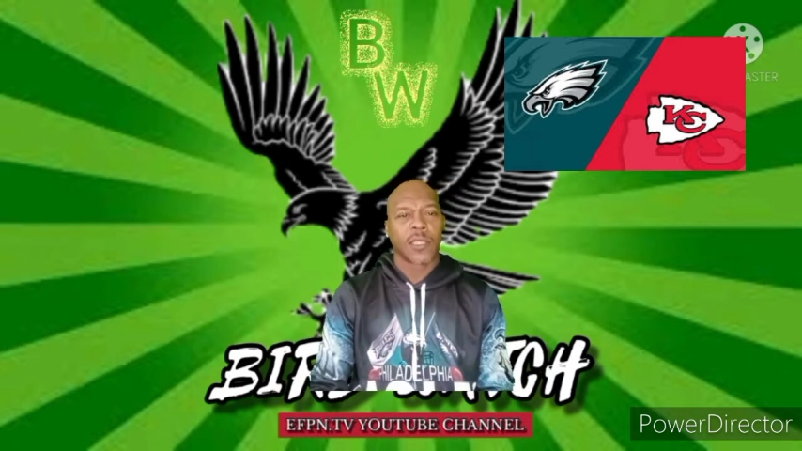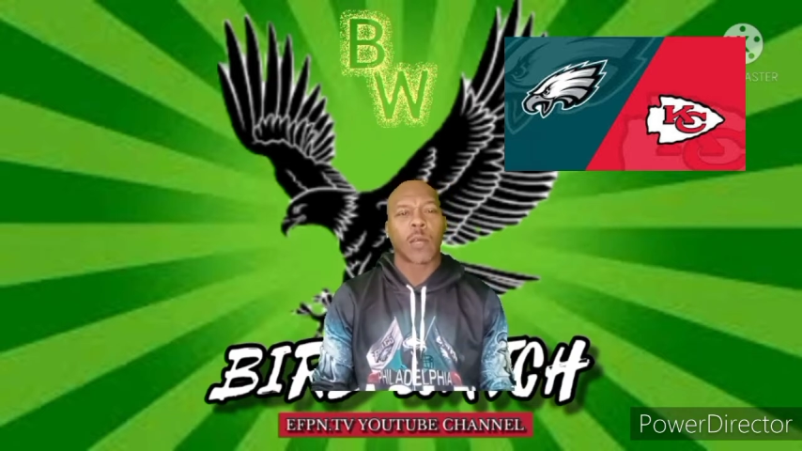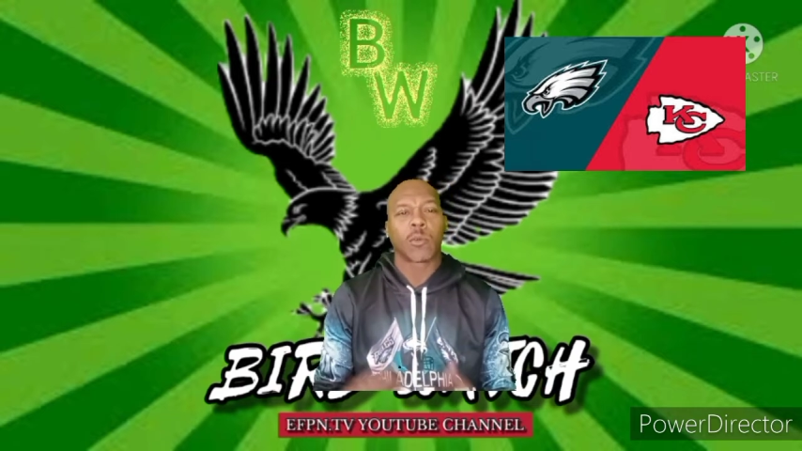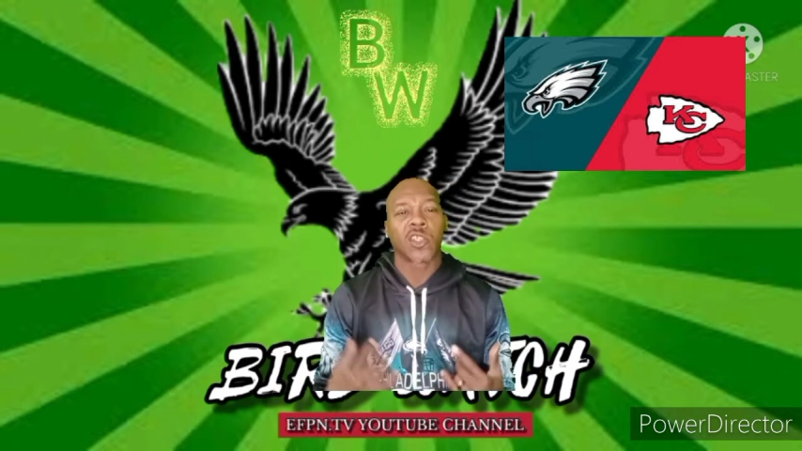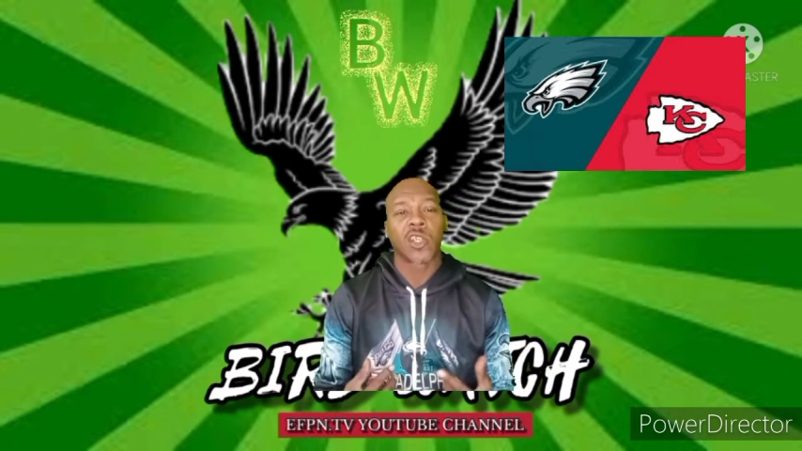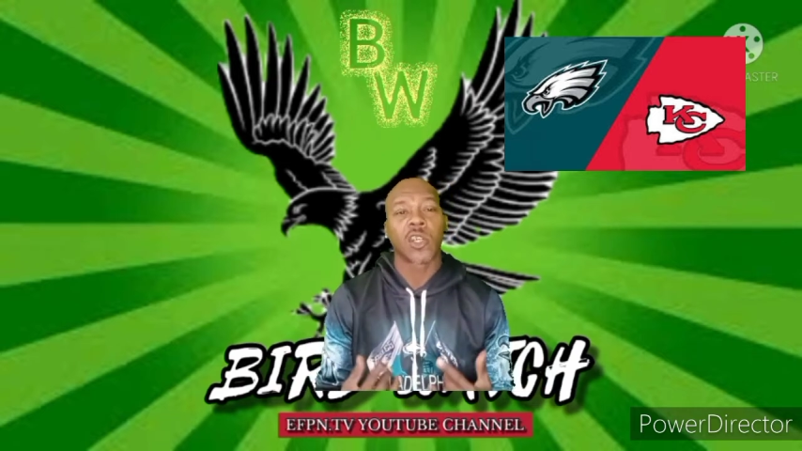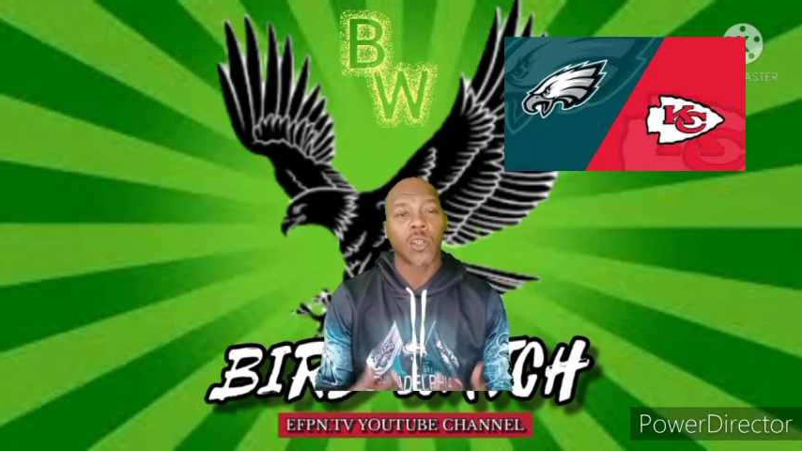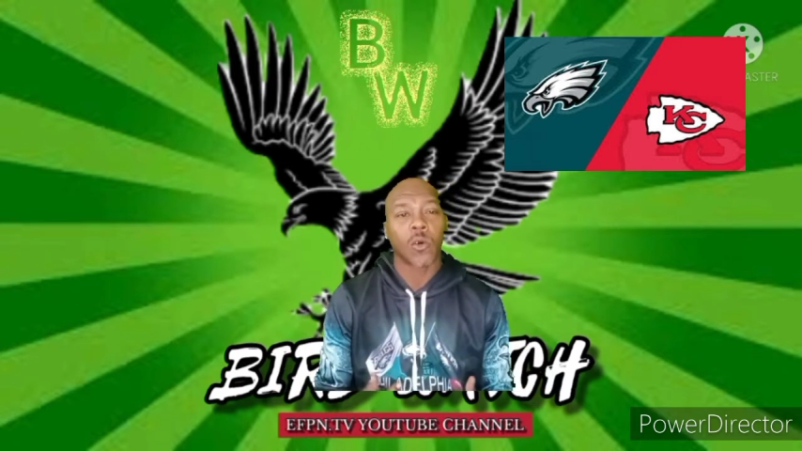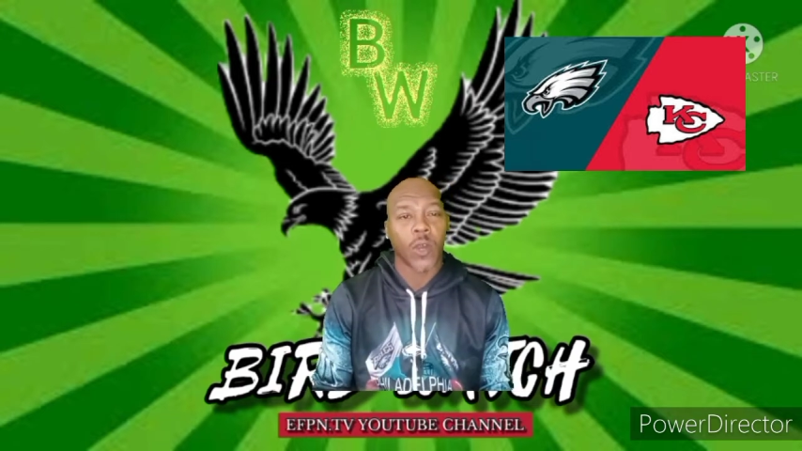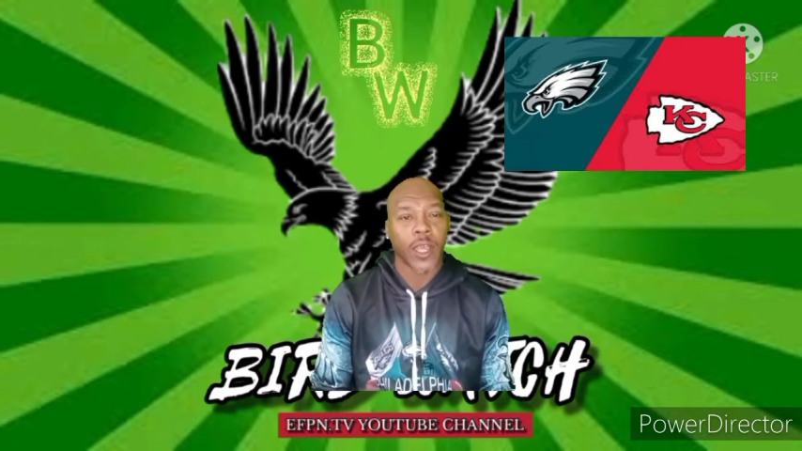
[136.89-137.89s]
that was
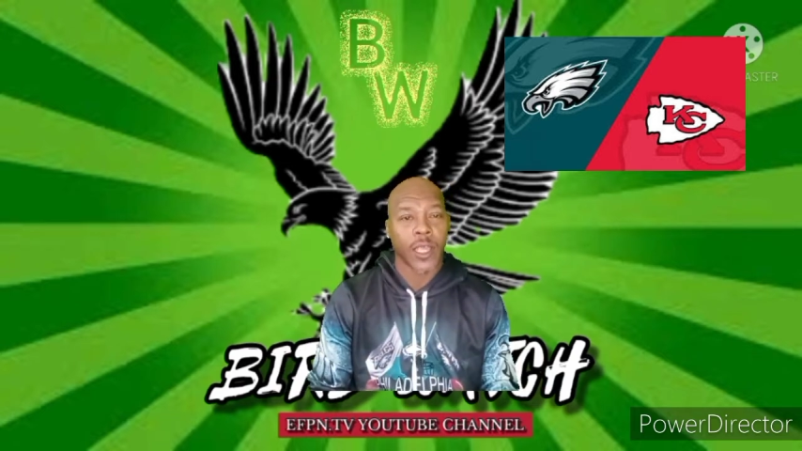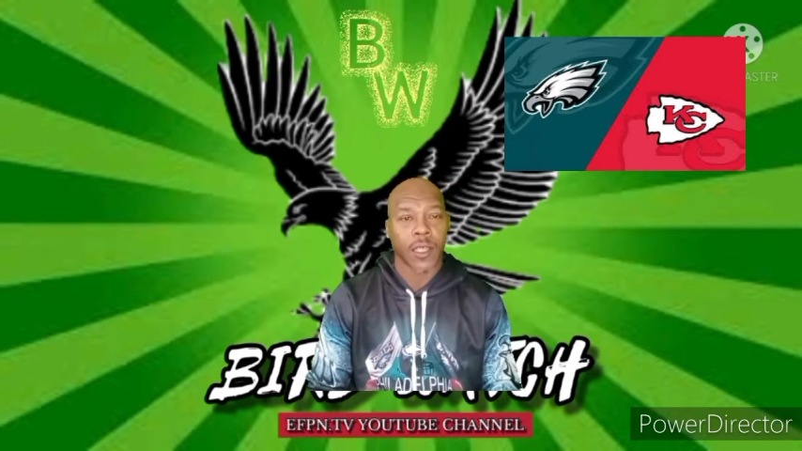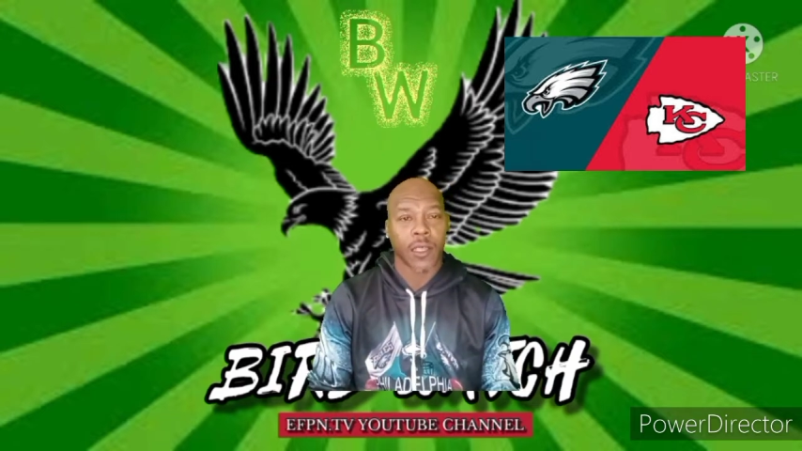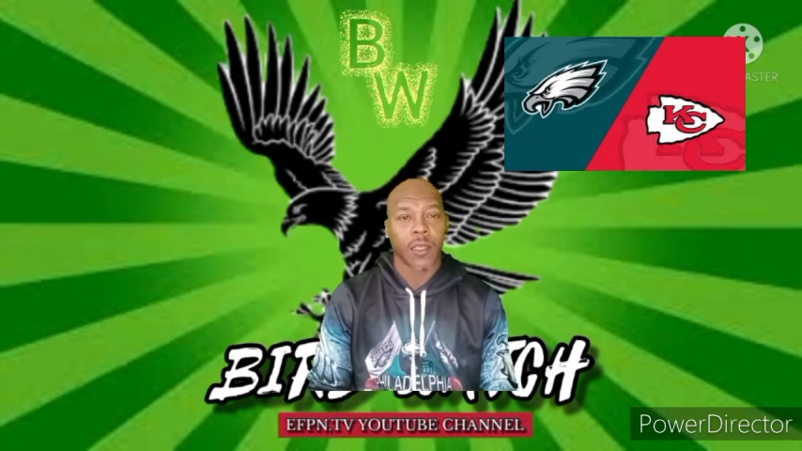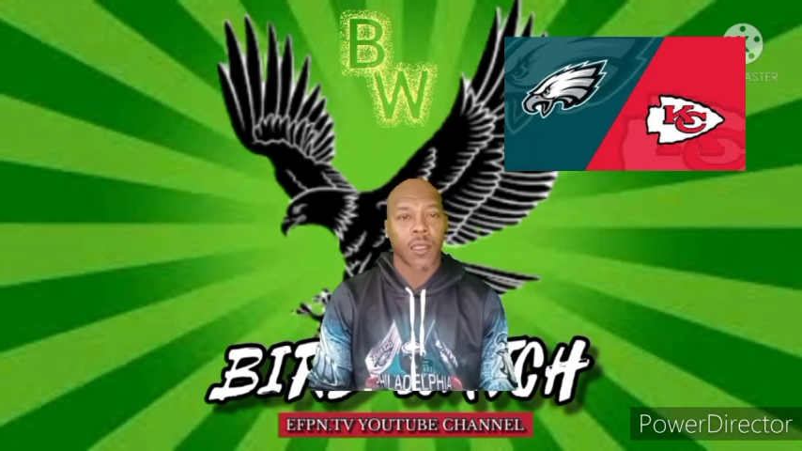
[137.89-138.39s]
took away.